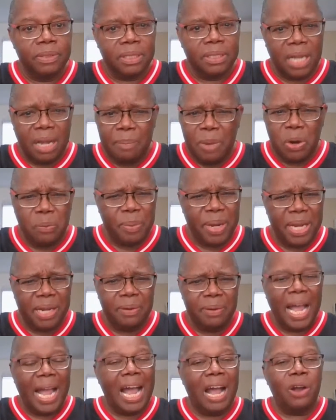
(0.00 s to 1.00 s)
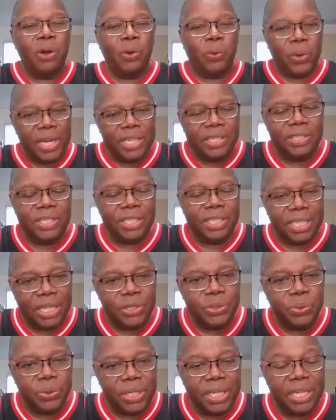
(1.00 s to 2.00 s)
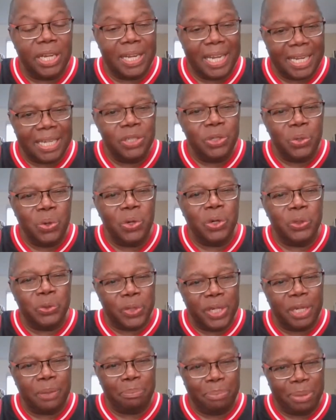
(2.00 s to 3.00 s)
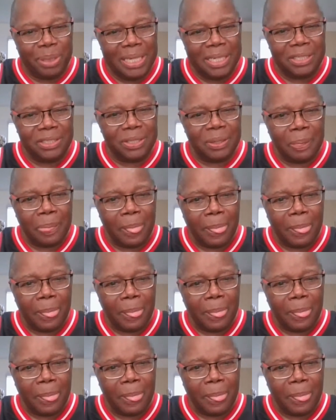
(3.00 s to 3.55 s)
Come on, man. How crazy can you get? You gonna drink bleach?